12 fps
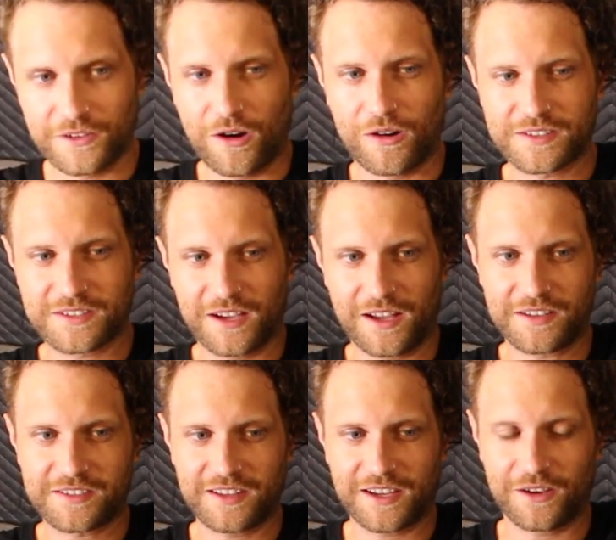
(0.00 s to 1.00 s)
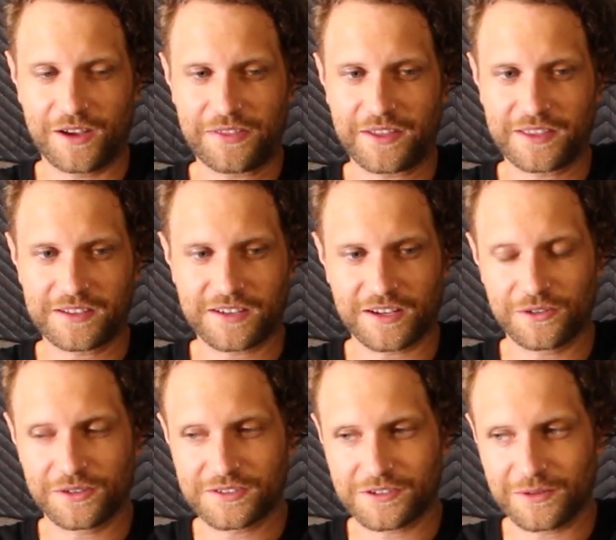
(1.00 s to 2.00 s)
No, it's not. It's like, I think that's like an
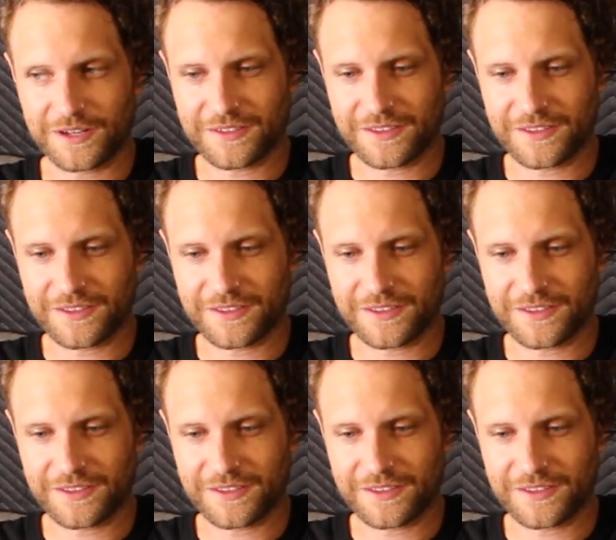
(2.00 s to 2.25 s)
old school way to